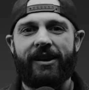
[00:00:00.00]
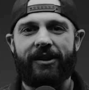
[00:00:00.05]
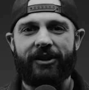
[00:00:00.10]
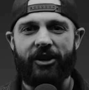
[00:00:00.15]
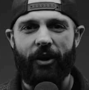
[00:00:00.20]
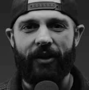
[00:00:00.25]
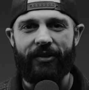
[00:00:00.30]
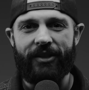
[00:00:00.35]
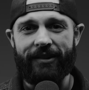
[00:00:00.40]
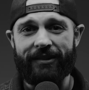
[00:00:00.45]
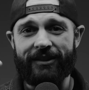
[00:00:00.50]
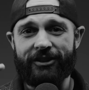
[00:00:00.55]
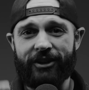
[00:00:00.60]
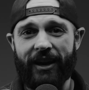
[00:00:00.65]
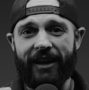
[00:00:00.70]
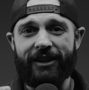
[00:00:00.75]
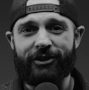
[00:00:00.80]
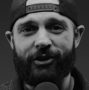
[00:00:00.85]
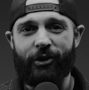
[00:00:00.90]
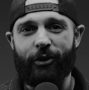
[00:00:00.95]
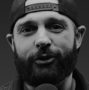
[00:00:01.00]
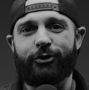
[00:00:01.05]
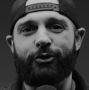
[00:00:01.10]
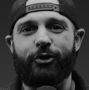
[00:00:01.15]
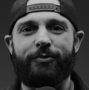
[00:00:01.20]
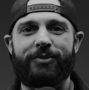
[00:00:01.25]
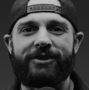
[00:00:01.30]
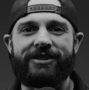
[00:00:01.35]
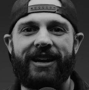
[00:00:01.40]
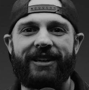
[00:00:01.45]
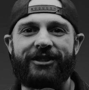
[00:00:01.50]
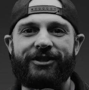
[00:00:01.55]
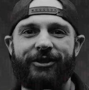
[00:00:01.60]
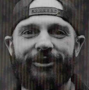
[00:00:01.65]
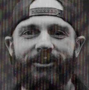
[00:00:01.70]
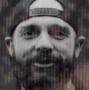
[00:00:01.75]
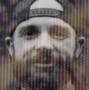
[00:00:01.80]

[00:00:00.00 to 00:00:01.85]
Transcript: Go out there and chase your true potential.